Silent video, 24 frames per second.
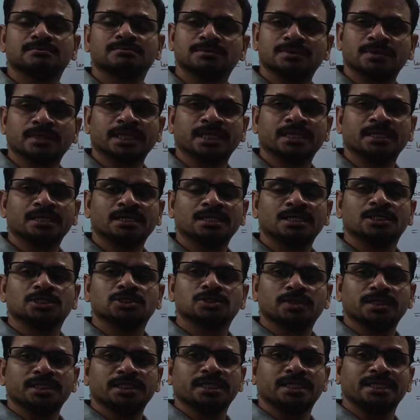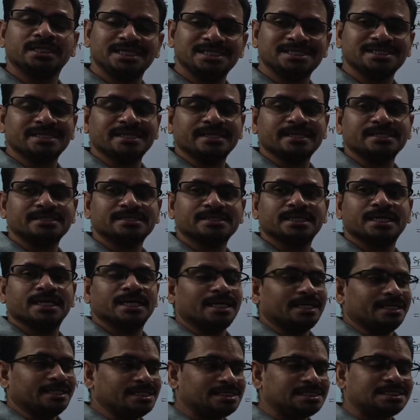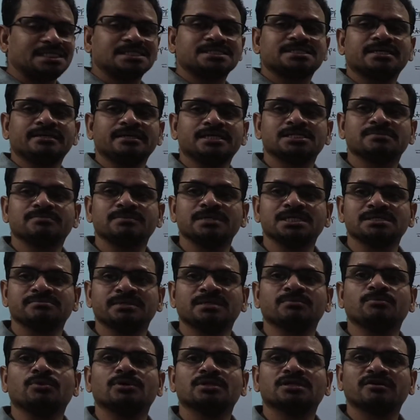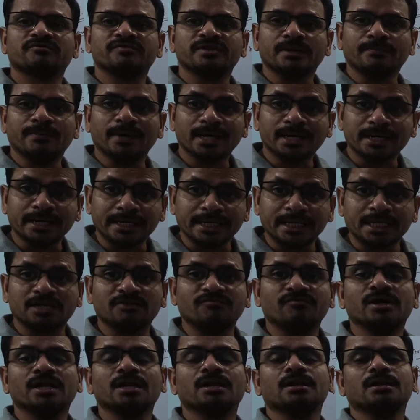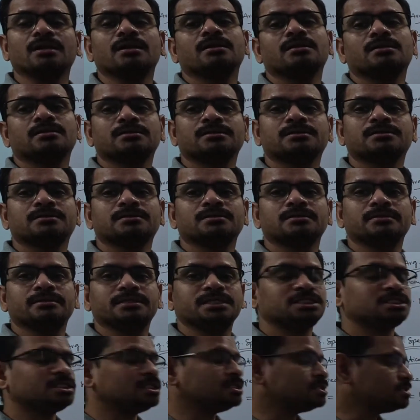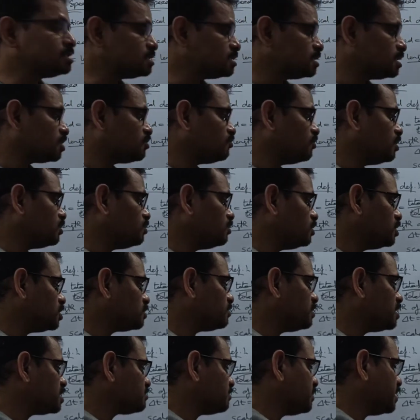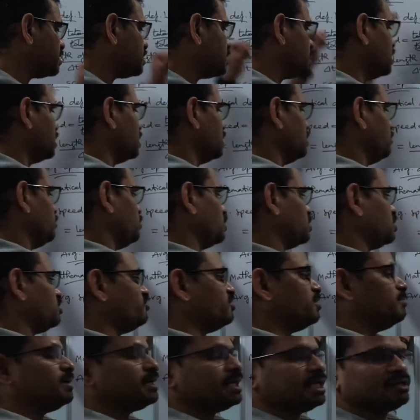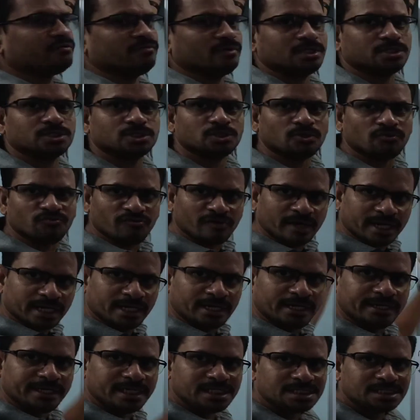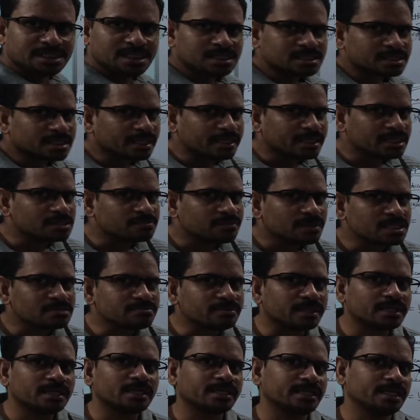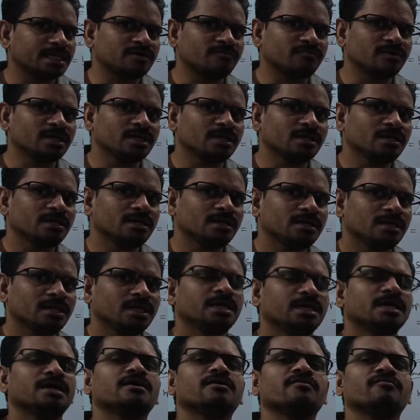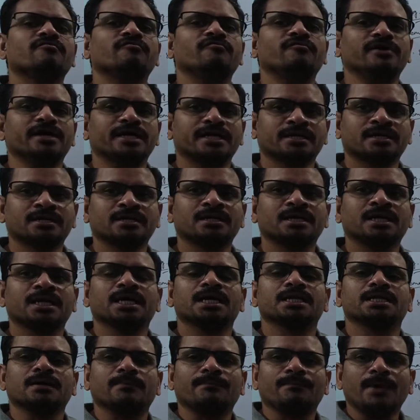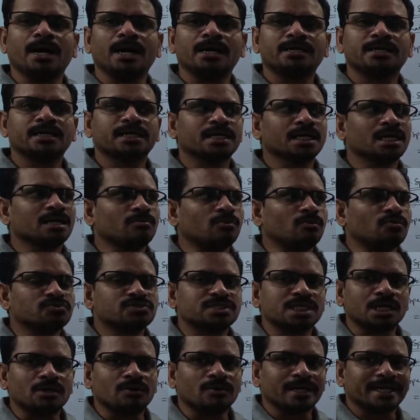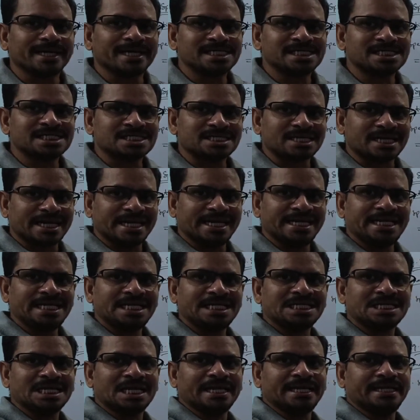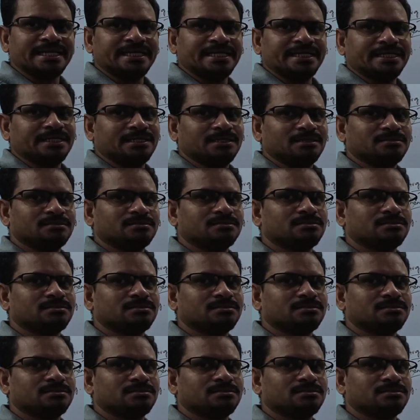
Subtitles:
Okay. So here in this case, distance and displacement, both of them are equal. Distance is equal to displacement, both of them are equal. So when distance and displacement are equal, when the particle moves along a straight line.